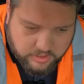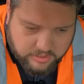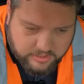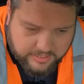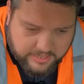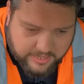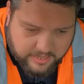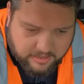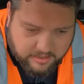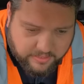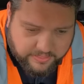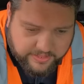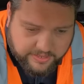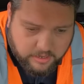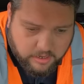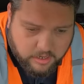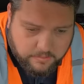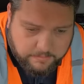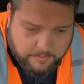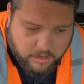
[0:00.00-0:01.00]
Yeah, I think I'm
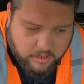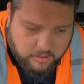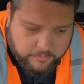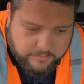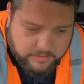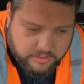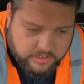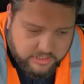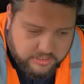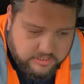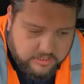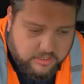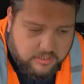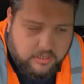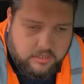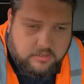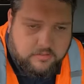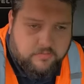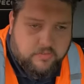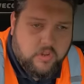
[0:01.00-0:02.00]
going to park up in Chester.
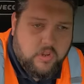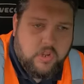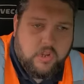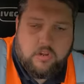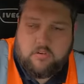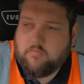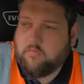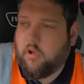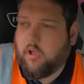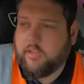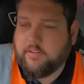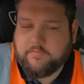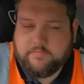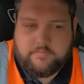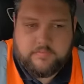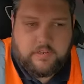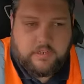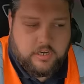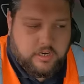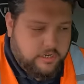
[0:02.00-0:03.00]
Right,
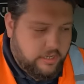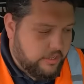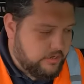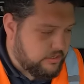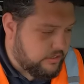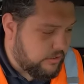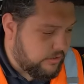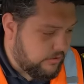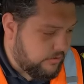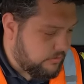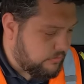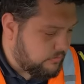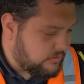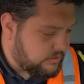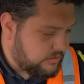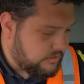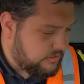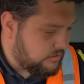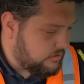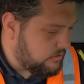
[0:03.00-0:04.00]
I'm going to go to
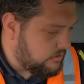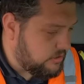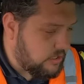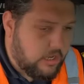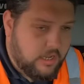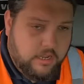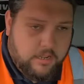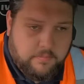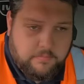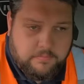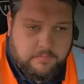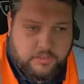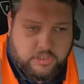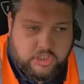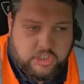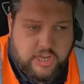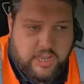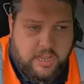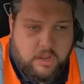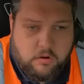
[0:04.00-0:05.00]

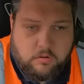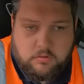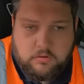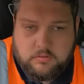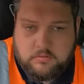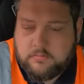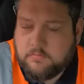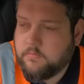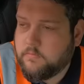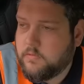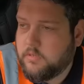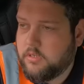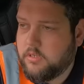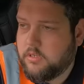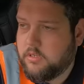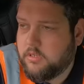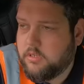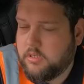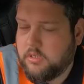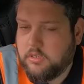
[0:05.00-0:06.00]
Shell,
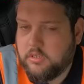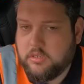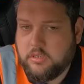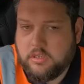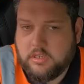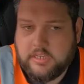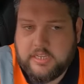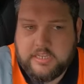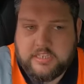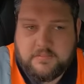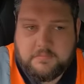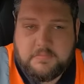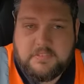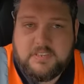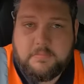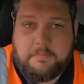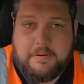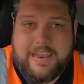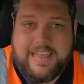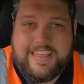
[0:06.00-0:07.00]
get some
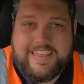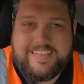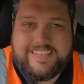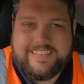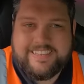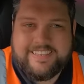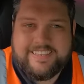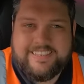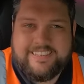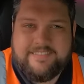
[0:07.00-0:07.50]
supplies.